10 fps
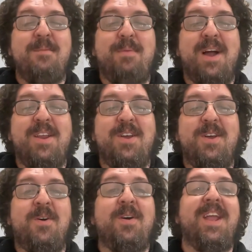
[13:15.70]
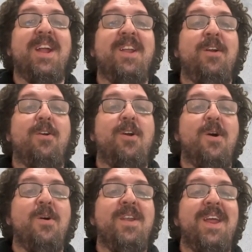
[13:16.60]
but who in her
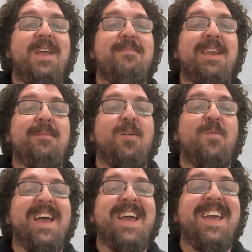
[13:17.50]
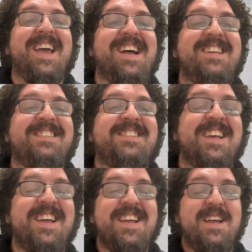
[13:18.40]
own imitable way has
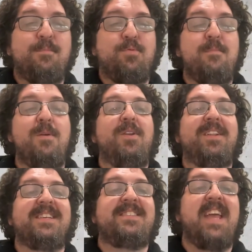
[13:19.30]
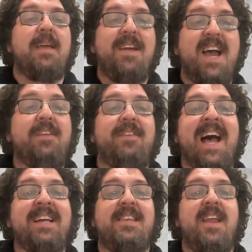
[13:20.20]
promoted the same kind of
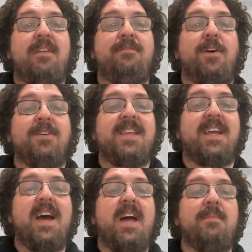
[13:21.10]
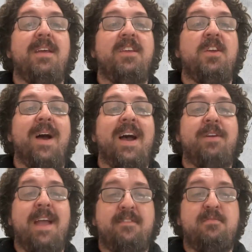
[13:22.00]
asinine false dichotomy that you
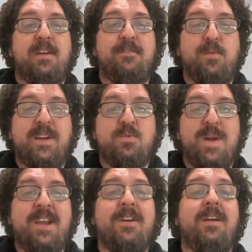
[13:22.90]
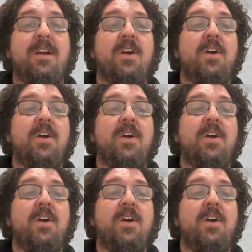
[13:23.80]
either have to be a free trader